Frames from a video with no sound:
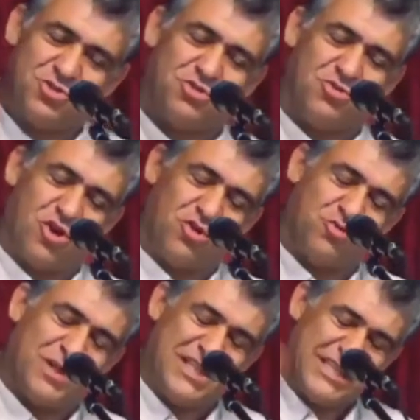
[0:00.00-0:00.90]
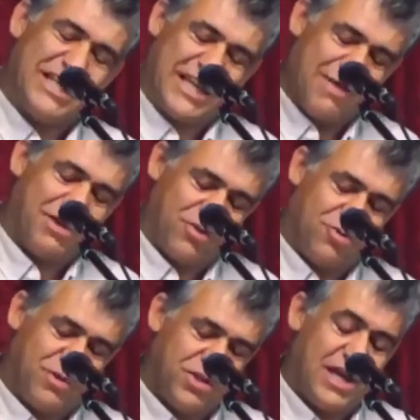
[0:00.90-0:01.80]
automatically coming to me,
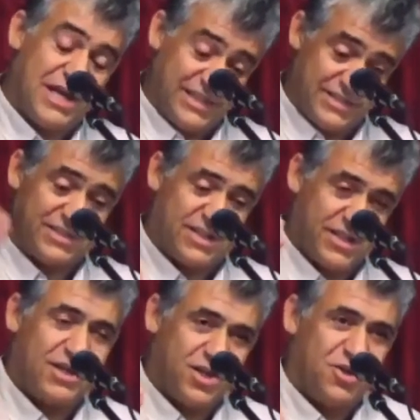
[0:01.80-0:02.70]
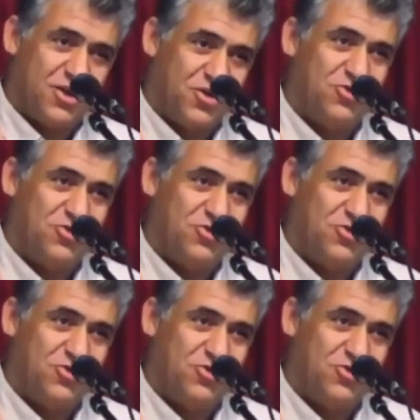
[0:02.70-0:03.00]
yes, you